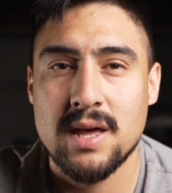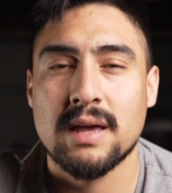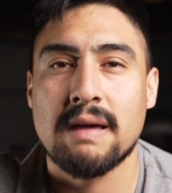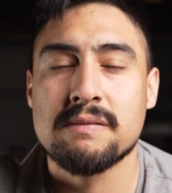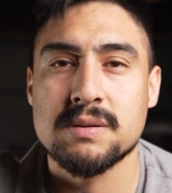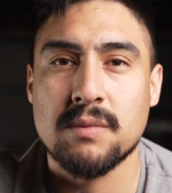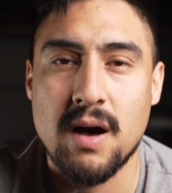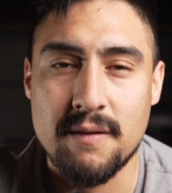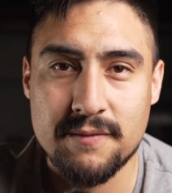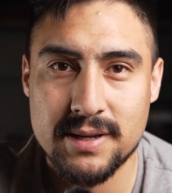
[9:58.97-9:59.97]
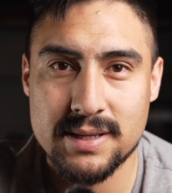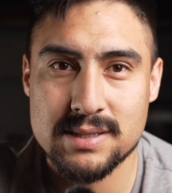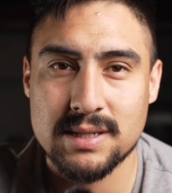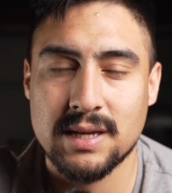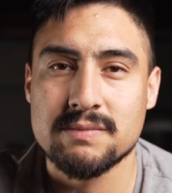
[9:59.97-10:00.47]
It gives them
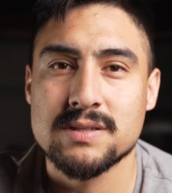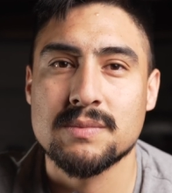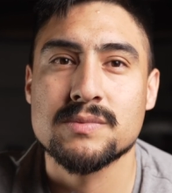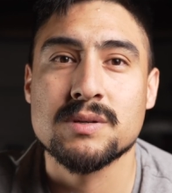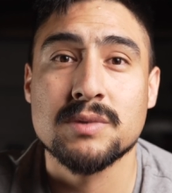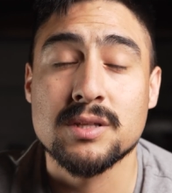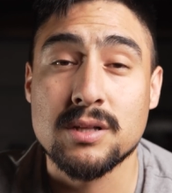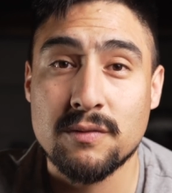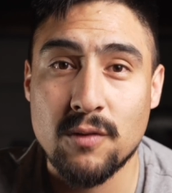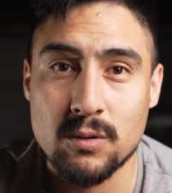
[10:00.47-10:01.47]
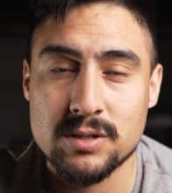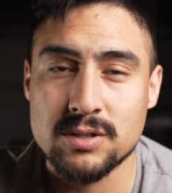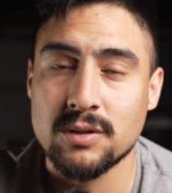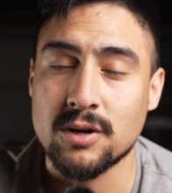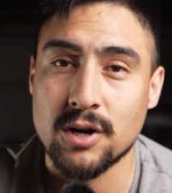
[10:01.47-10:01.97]
confidence. It gives them something to look forward
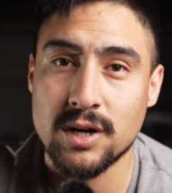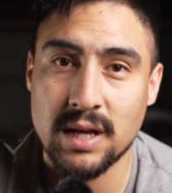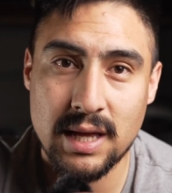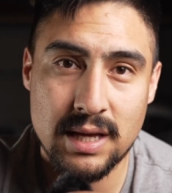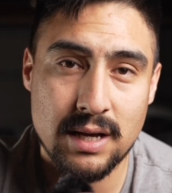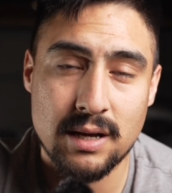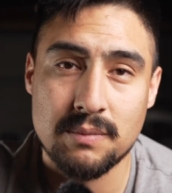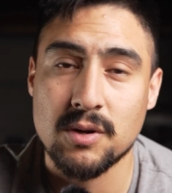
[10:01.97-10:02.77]
to. They're earning income.